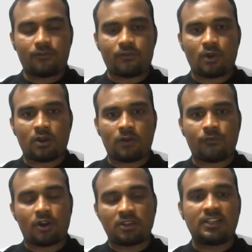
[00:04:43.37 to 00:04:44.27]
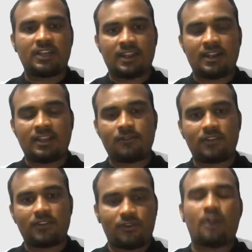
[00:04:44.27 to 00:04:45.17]
for the 10 days
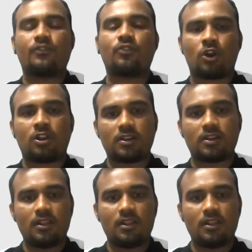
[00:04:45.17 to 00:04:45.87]
which we have taught.